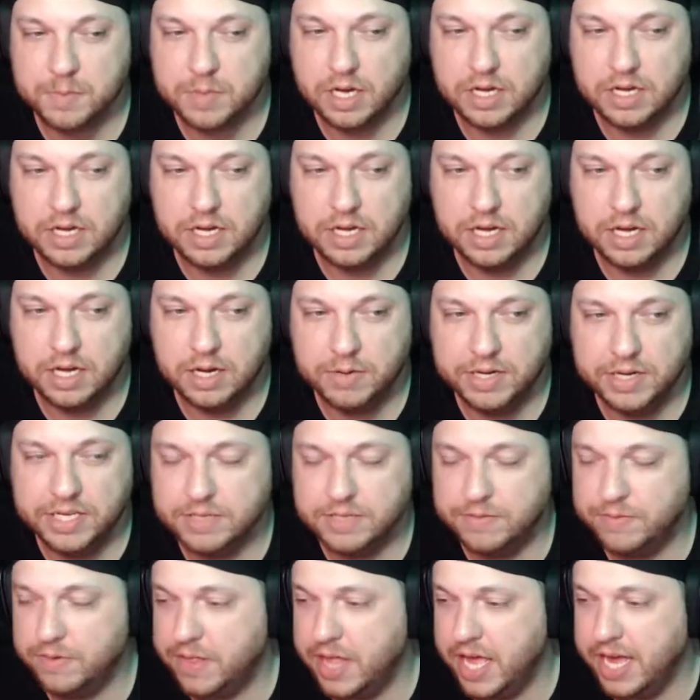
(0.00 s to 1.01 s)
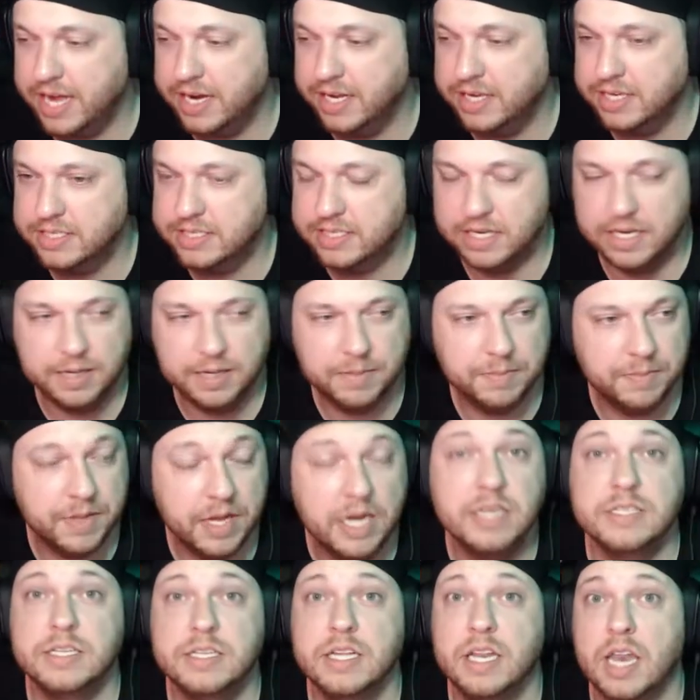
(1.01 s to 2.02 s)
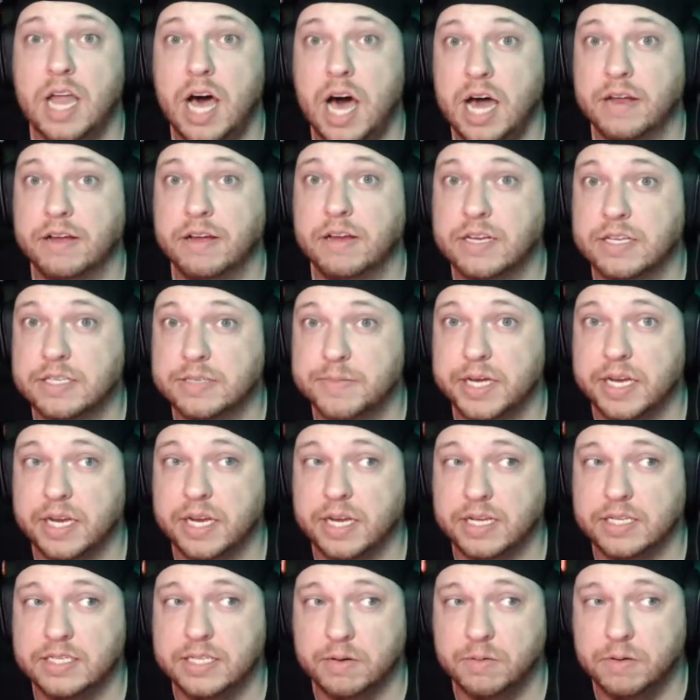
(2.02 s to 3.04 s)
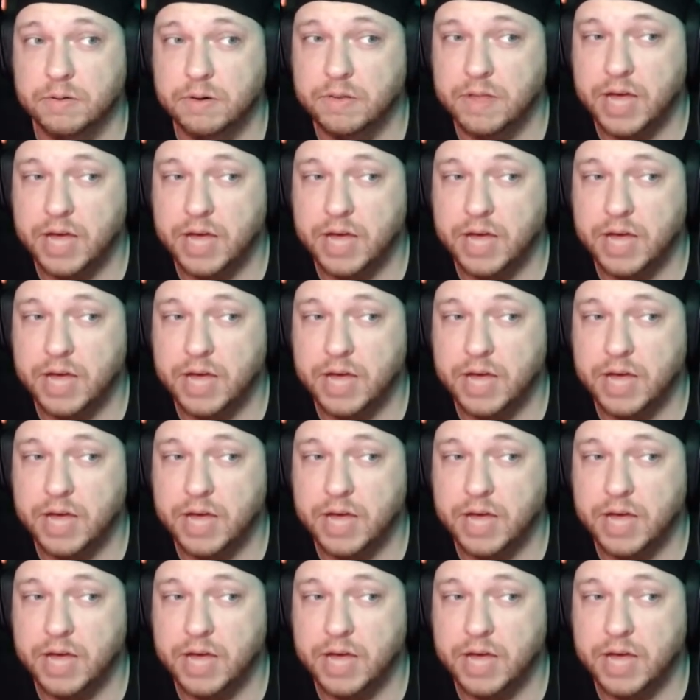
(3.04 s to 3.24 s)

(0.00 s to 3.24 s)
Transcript: reason for that is there is a lot of cosmetics. Like one of the